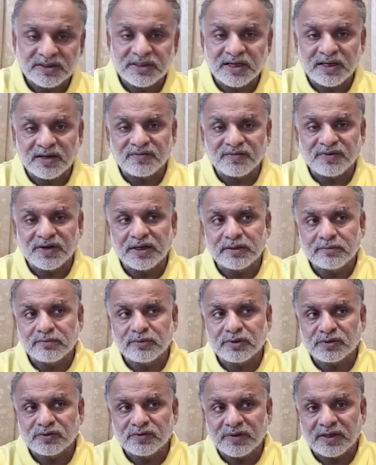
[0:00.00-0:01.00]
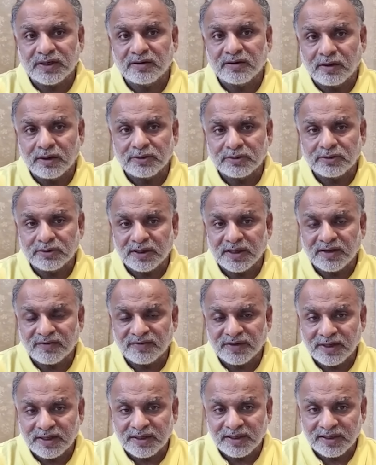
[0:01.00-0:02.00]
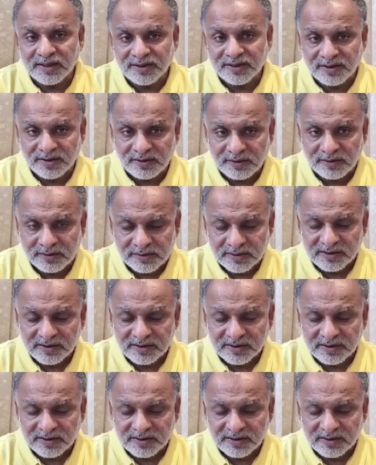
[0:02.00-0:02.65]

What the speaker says: the different books we have gone to the different religion.